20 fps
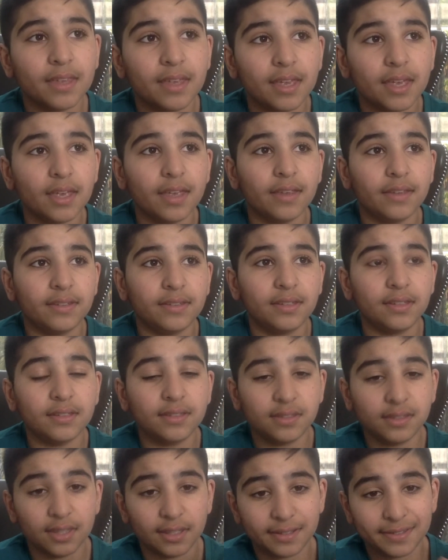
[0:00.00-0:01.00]

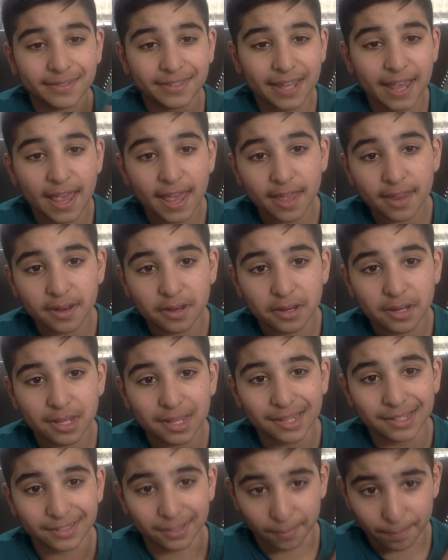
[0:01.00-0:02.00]
Since the 10
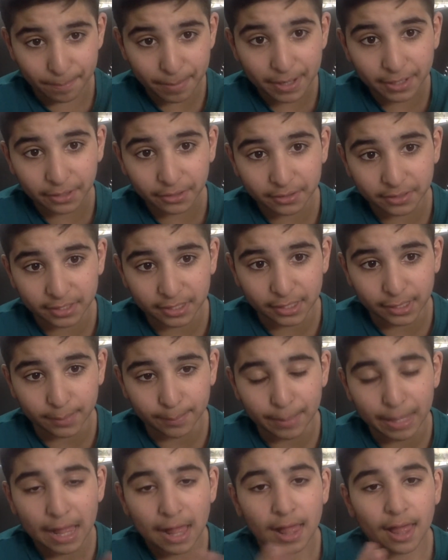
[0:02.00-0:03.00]
is a bigger
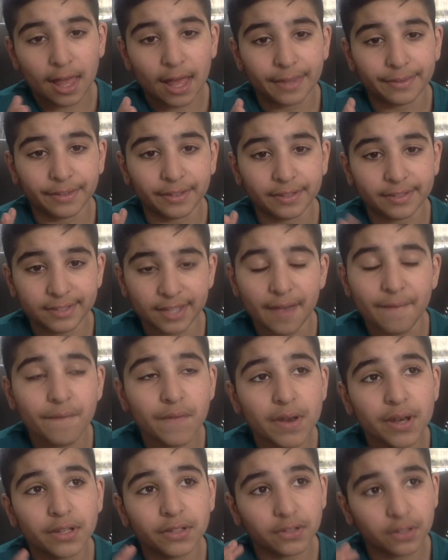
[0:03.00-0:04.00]
team and the
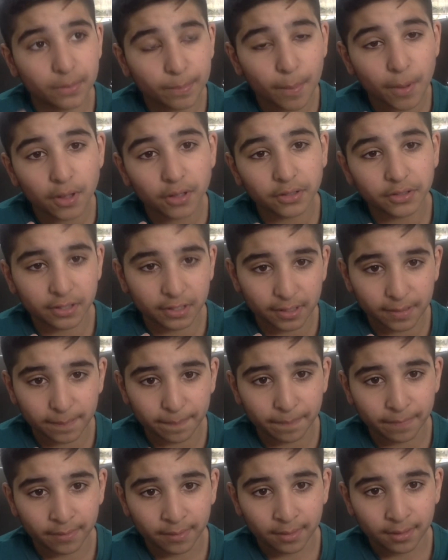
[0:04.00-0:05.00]
7 is a smaller
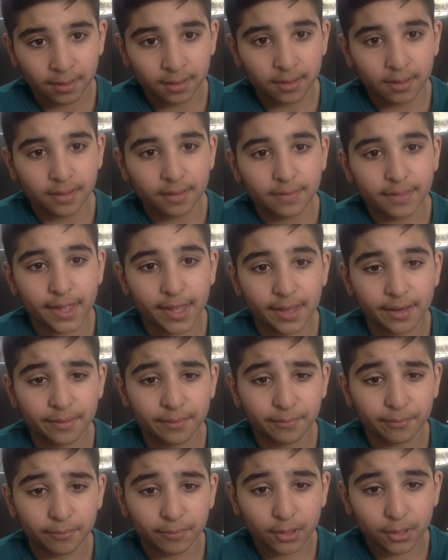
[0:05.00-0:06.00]
team,
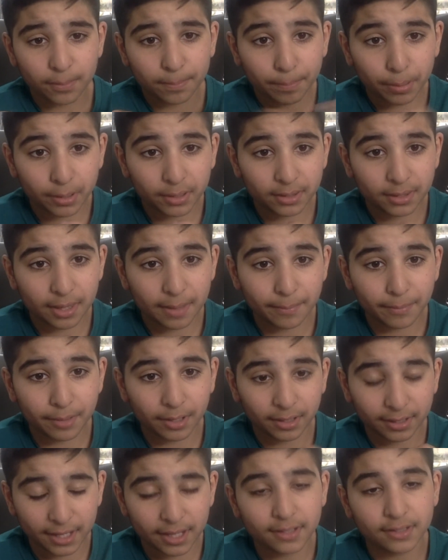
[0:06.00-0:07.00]
then when you put them
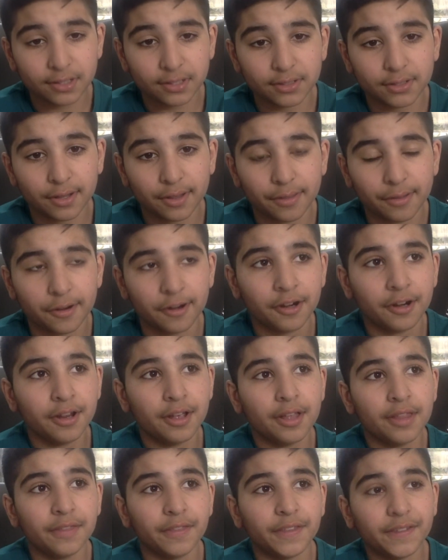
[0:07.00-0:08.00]
against each other,
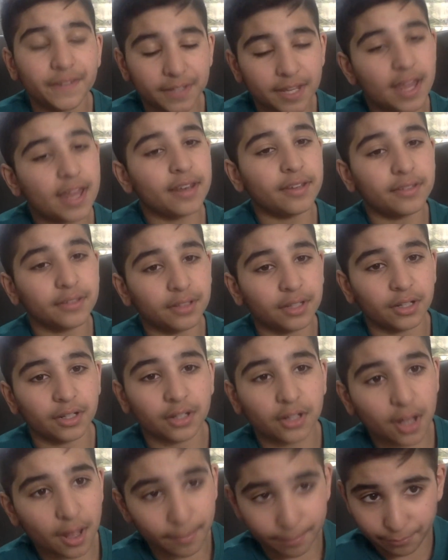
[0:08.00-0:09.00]
the 10 is going to
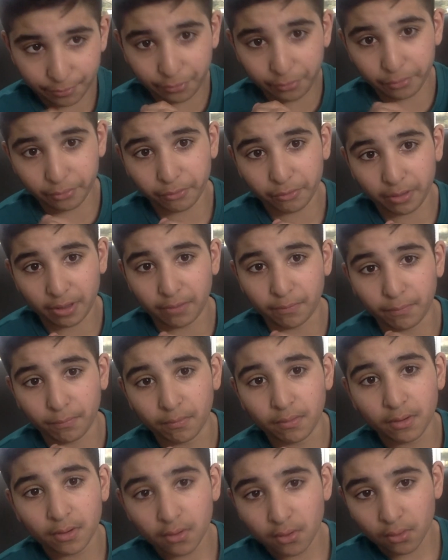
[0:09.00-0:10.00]
come through and
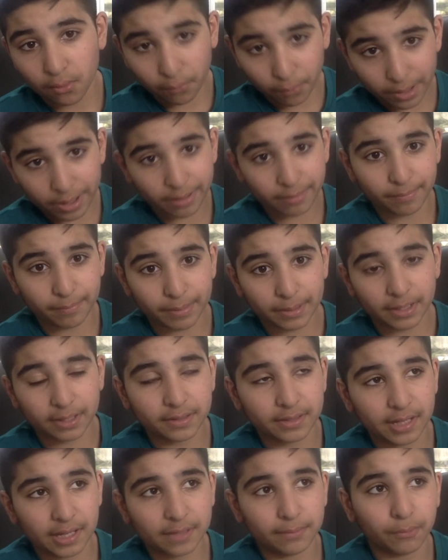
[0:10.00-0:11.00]
win
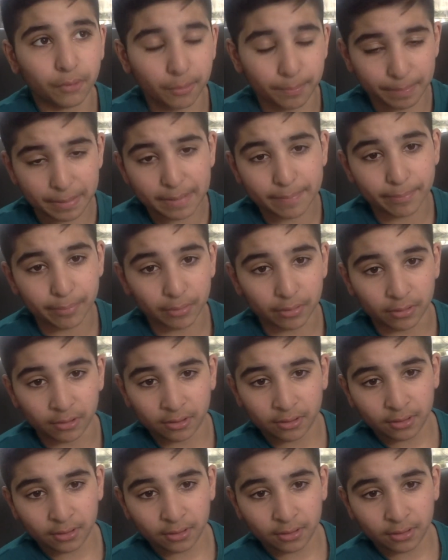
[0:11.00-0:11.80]
because it has more people.